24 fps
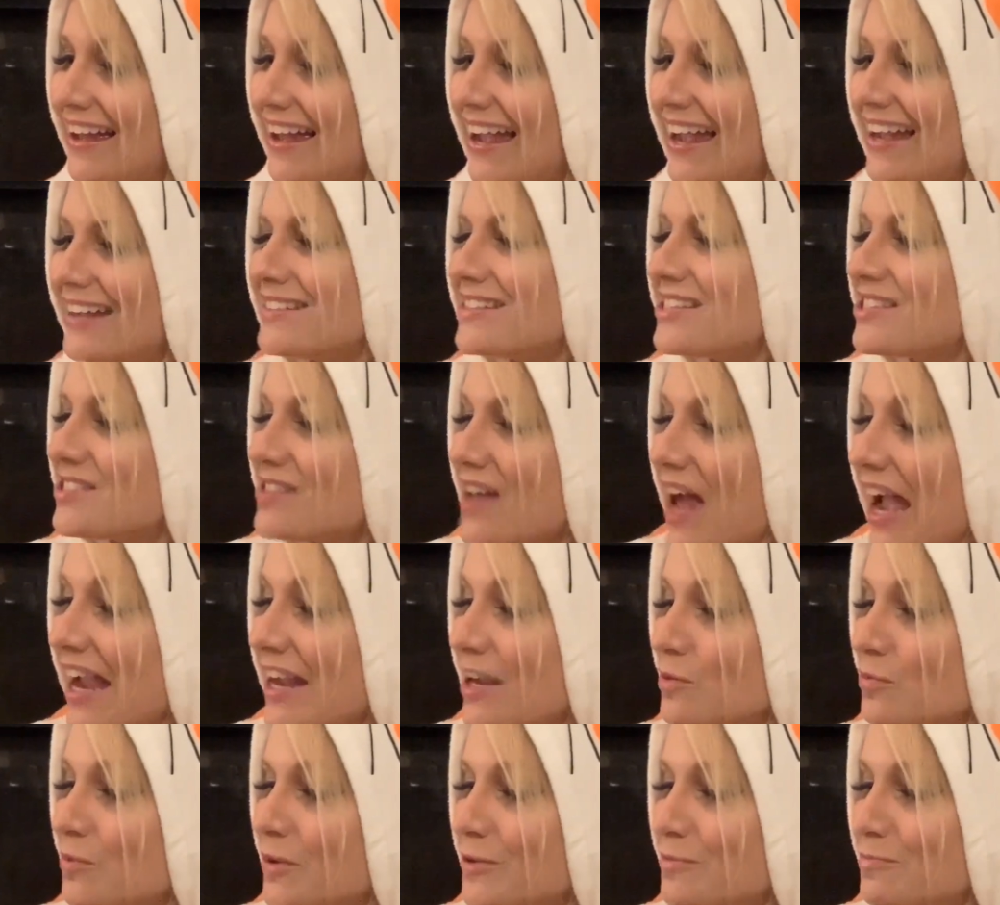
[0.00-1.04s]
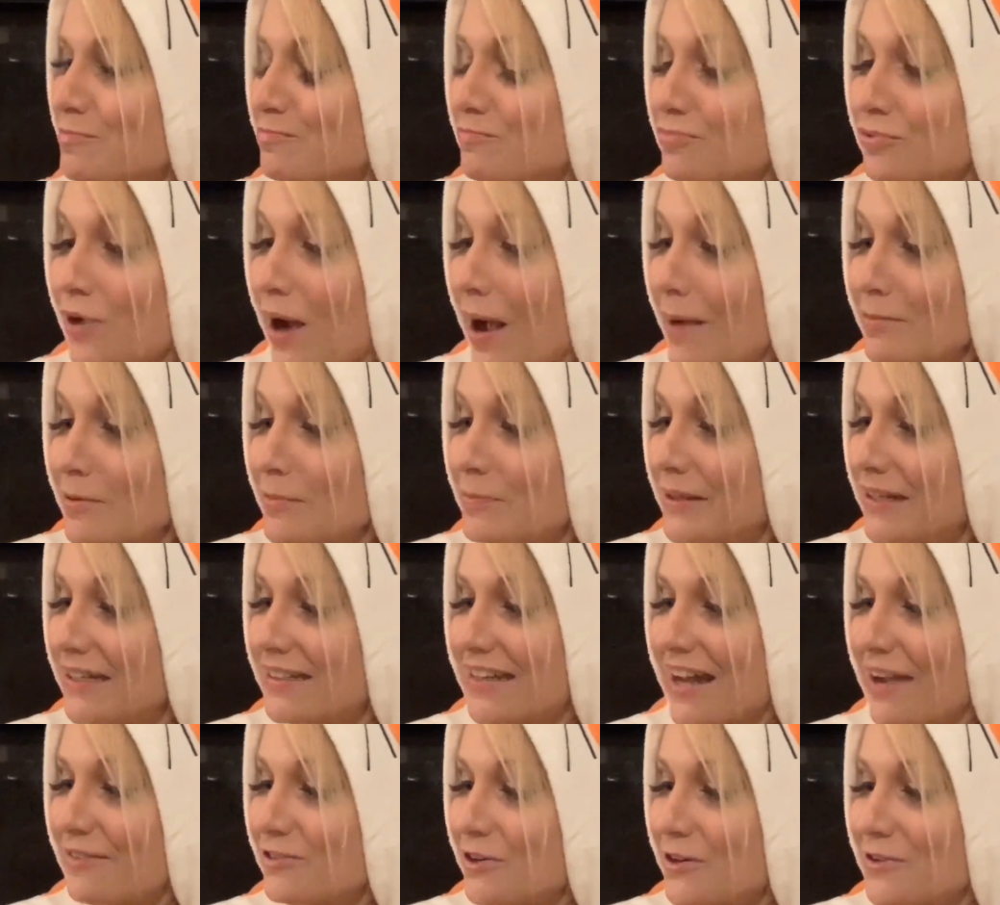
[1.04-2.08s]
and Saya would probably
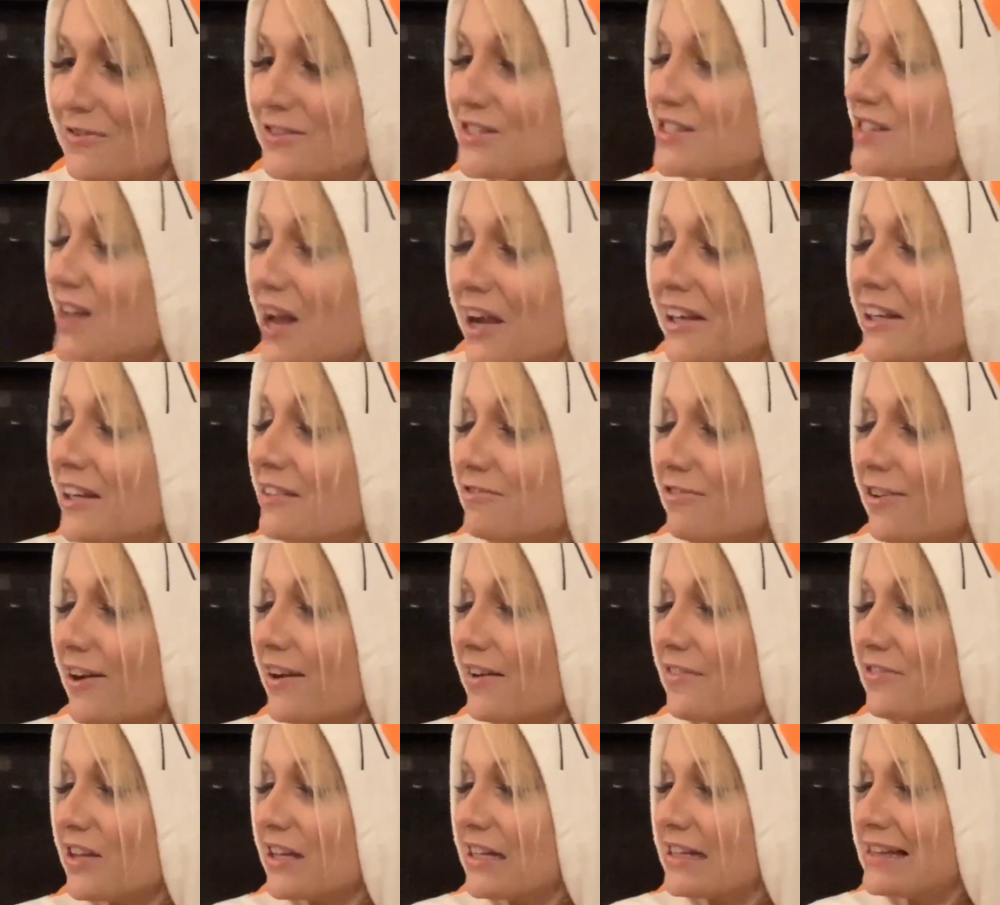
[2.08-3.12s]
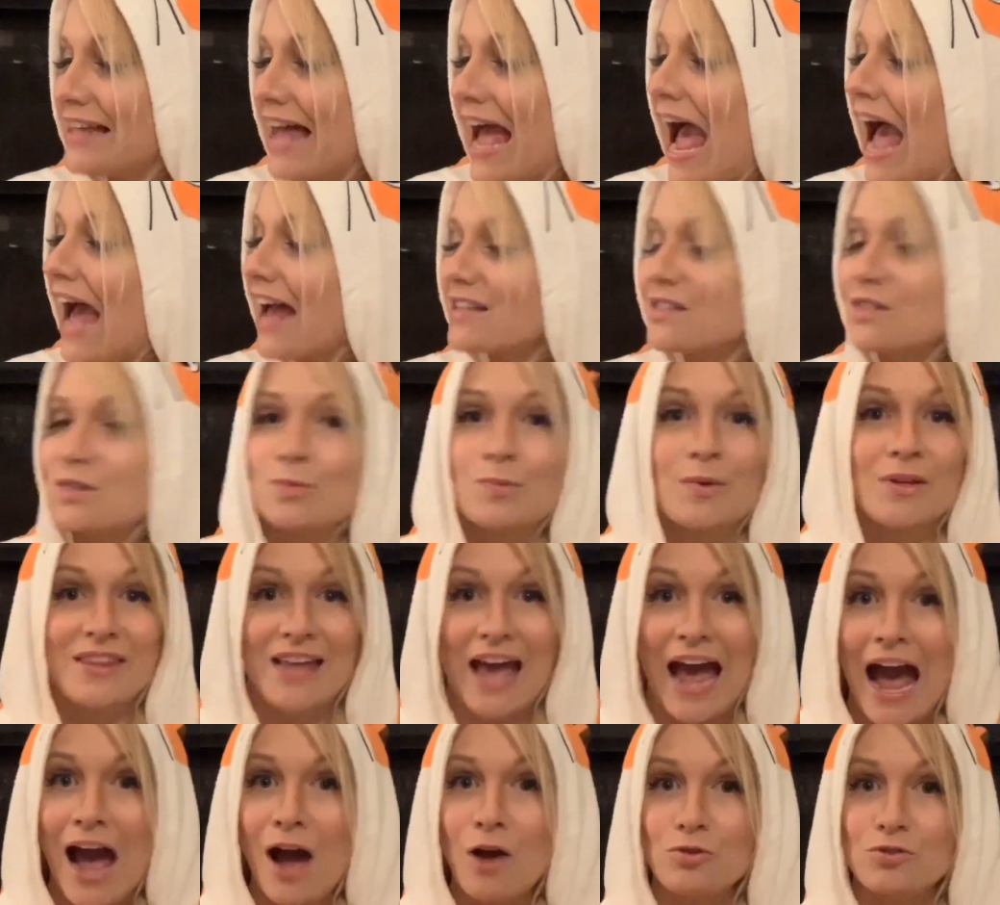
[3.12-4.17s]
never have sung in front of the class
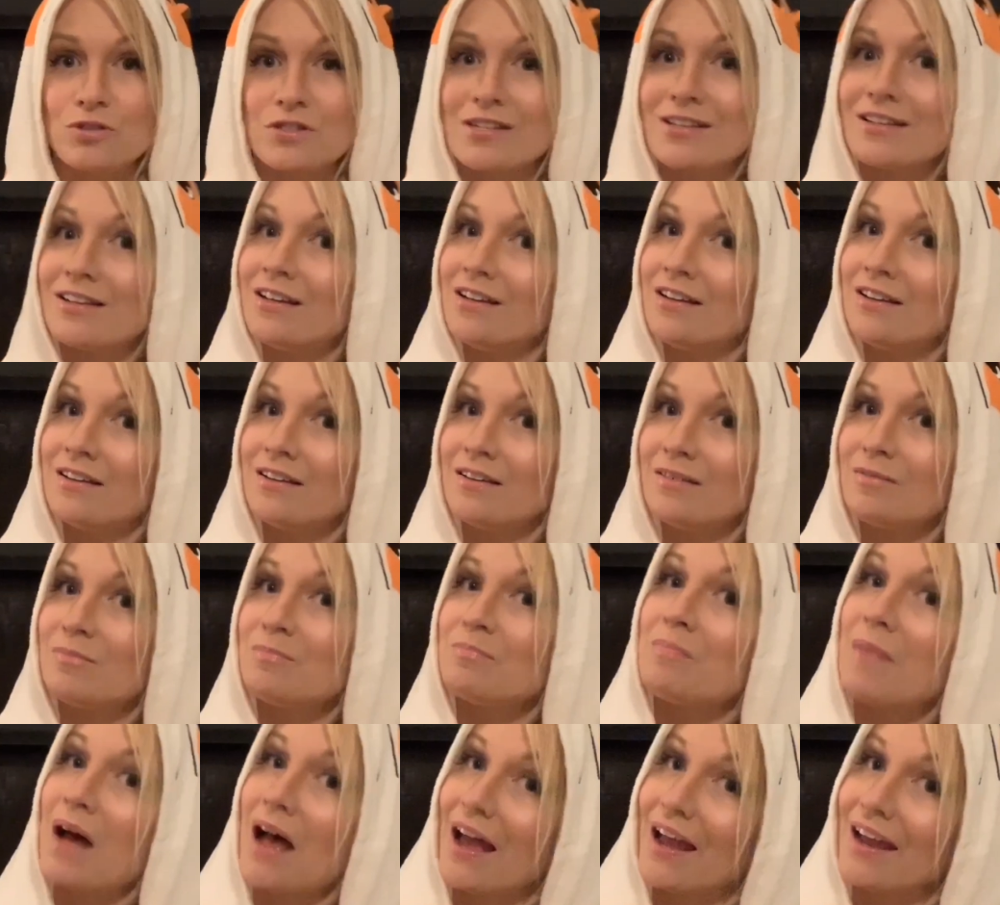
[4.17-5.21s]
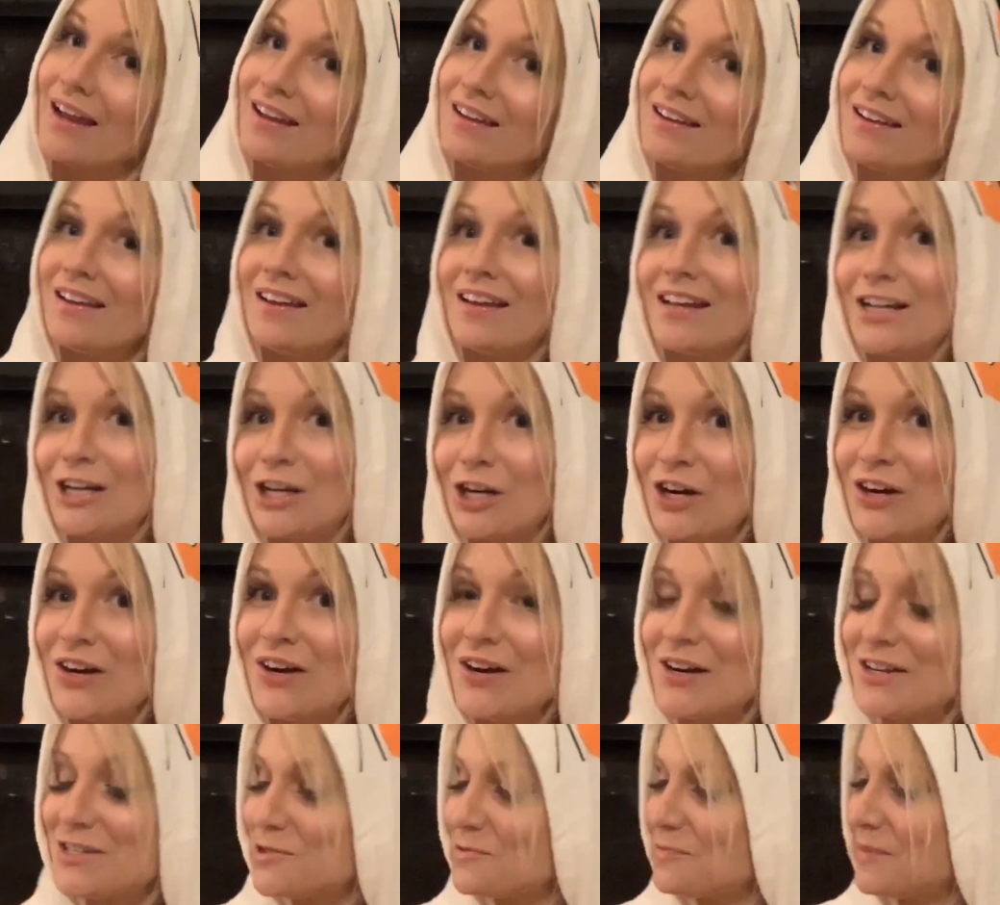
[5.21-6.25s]
without my
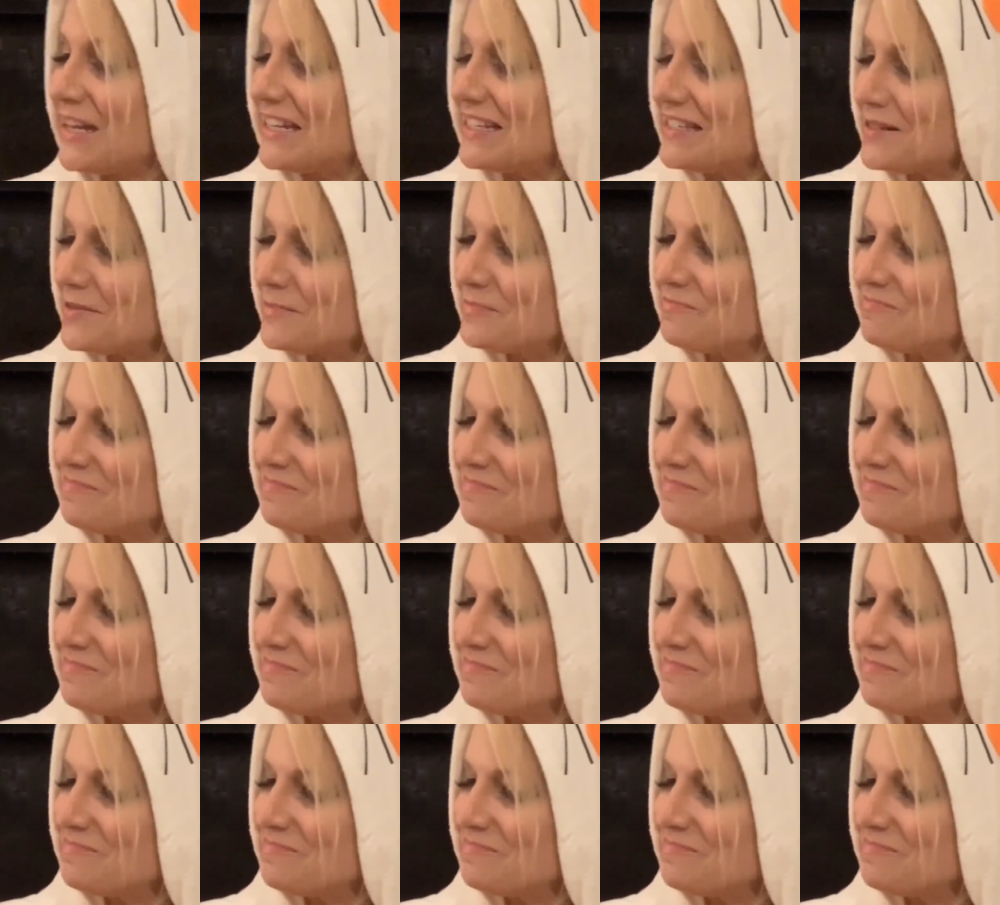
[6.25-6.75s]
encouragement.